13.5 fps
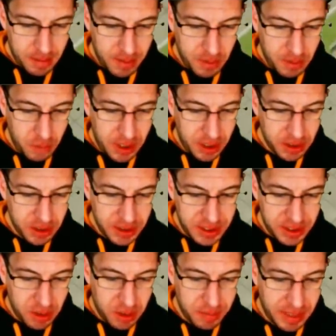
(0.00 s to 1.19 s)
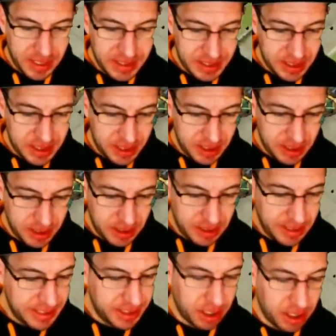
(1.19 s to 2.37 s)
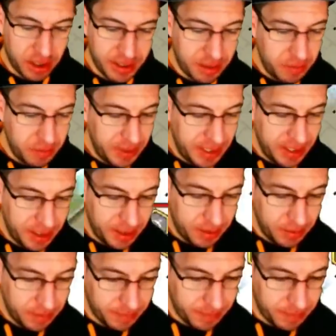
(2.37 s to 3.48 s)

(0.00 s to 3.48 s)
But we're going to do our best. That's all that we can do.